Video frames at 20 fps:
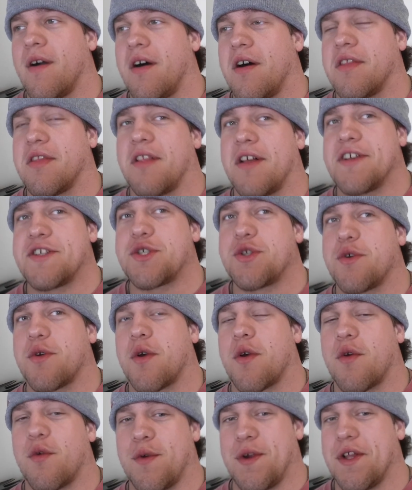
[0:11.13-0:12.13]
Unless you're
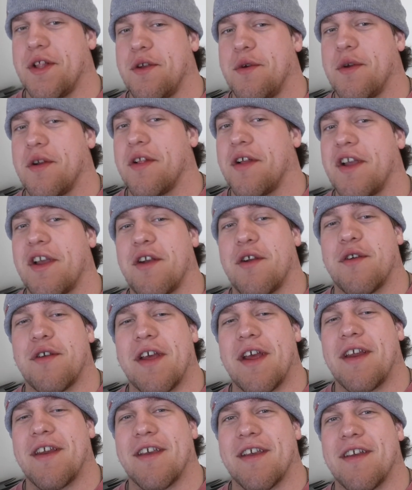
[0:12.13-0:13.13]
a really
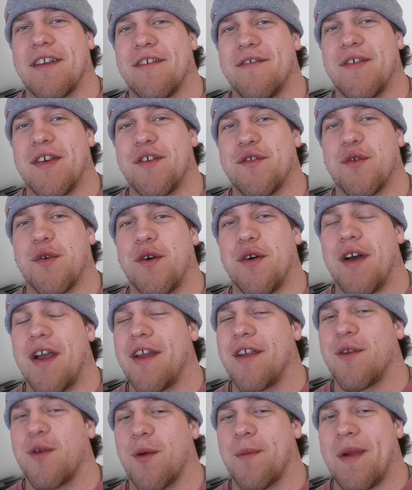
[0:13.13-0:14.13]
entertaining individual
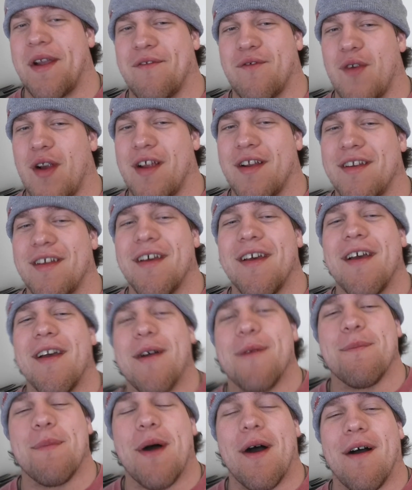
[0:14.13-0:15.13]
and you're my friend.
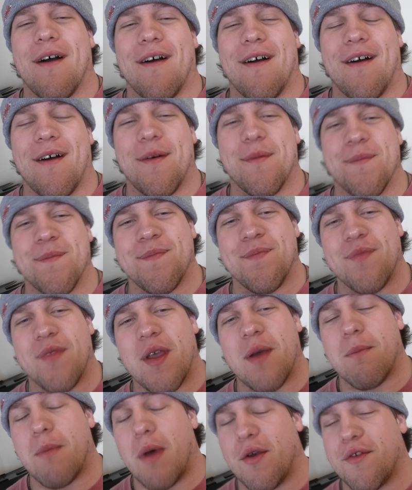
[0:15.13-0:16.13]
But
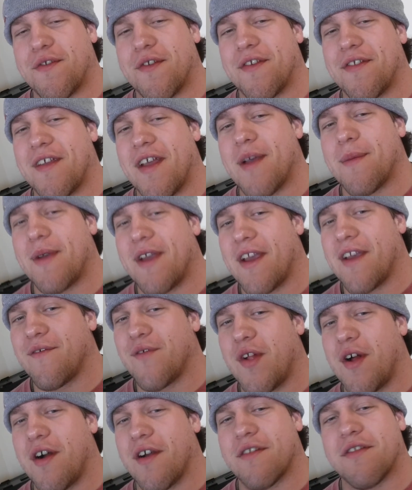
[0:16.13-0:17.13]
most of the time I hate
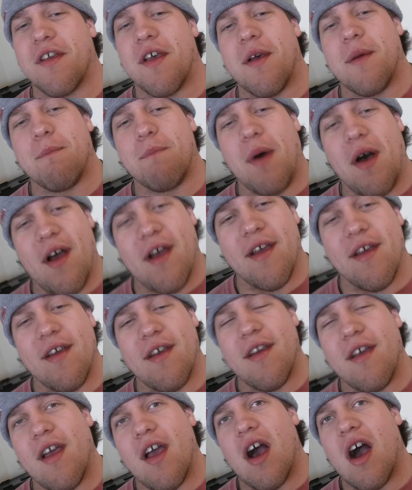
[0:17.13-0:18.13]
vlogs. But
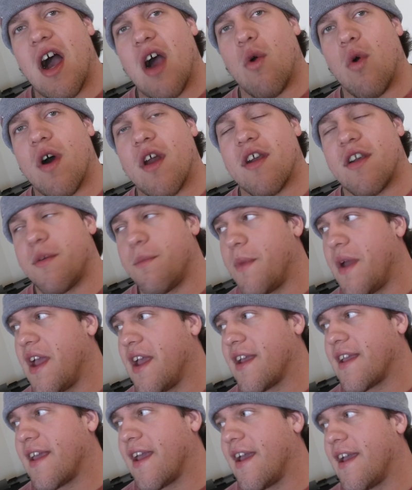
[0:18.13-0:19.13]
I wanted to
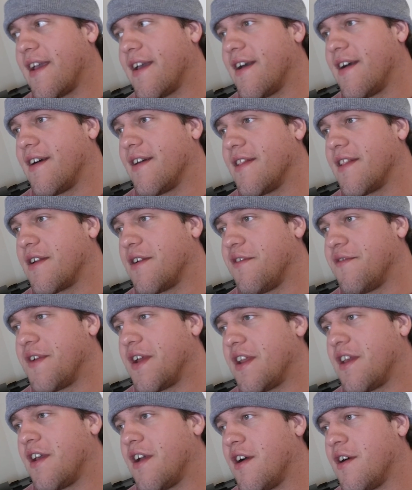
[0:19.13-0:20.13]
make a little
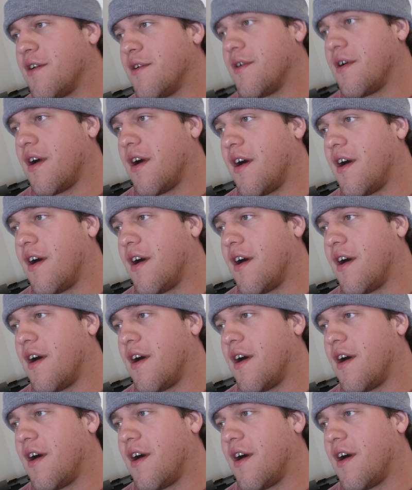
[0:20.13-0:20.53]
video